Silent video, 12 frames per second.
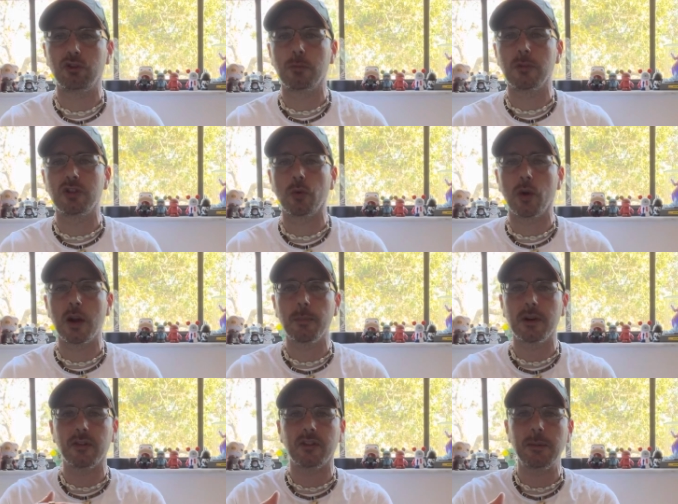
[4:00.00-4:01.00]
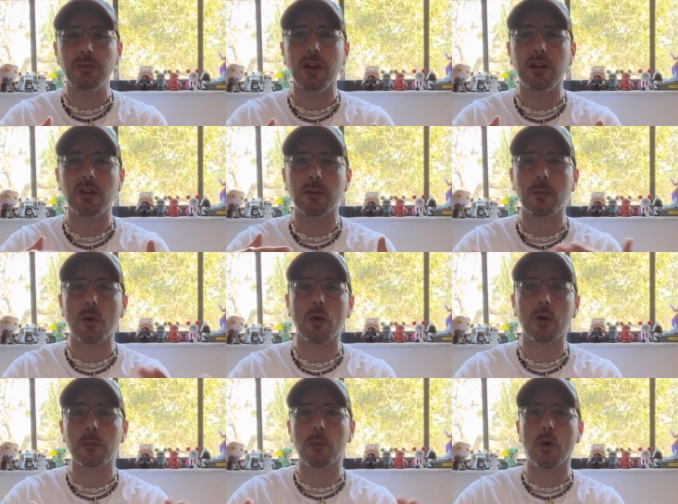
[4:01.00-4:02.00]
too much away, but it seems like the
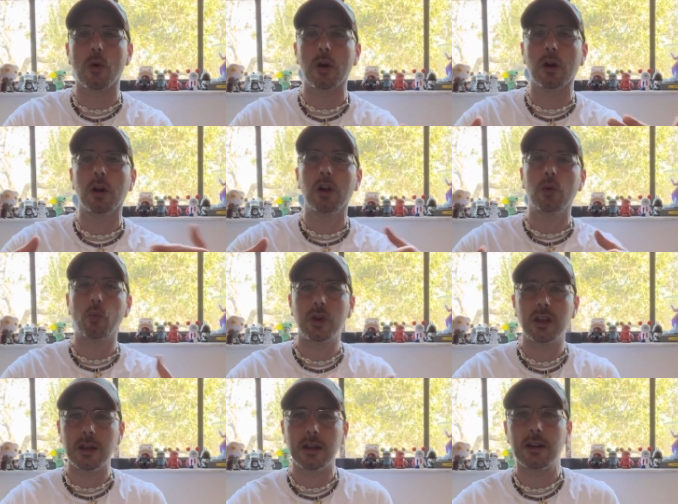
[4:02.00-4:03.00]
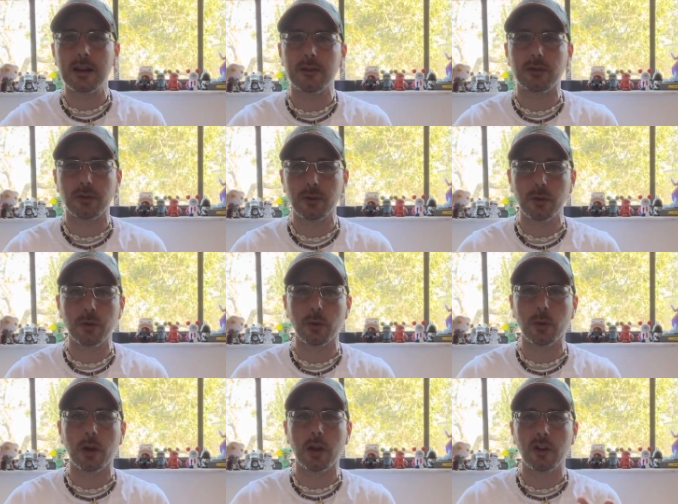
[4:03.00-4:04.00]
more and more we get
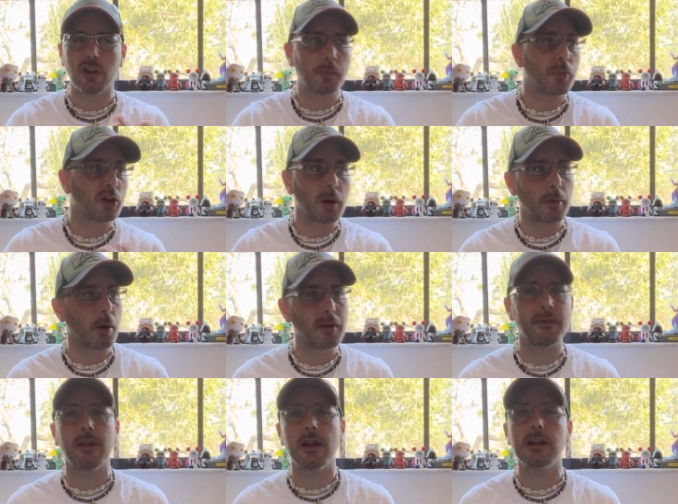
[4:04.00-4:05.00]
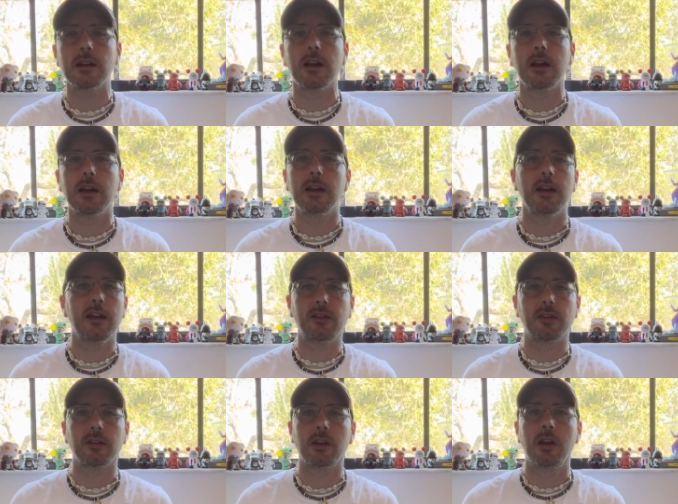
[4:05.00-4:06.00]
into the Book of Boba Fett,
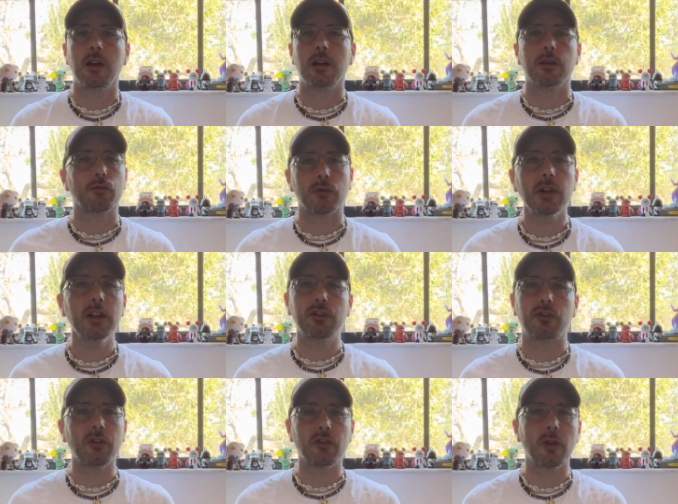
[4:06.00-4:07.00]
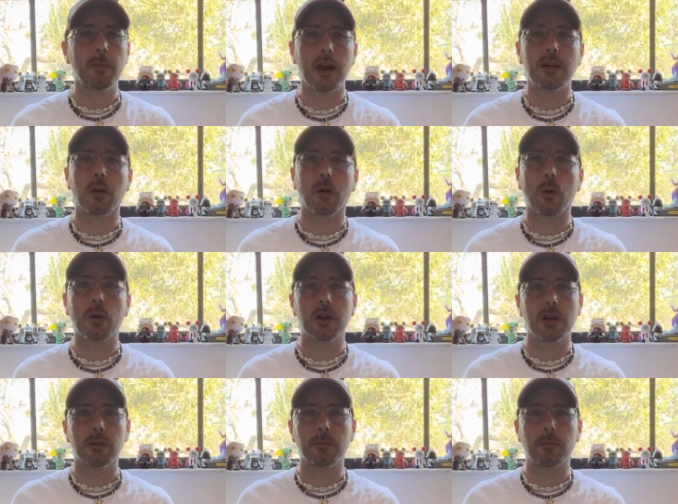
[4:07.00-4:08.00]
it's really just the
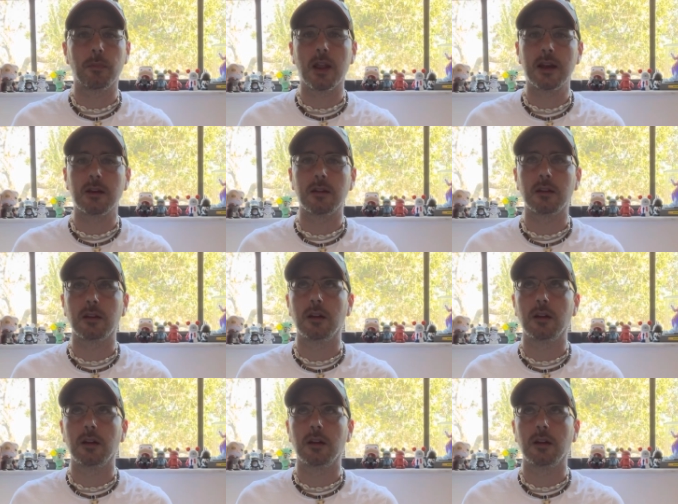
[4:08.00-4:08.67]
Mandalorian, like,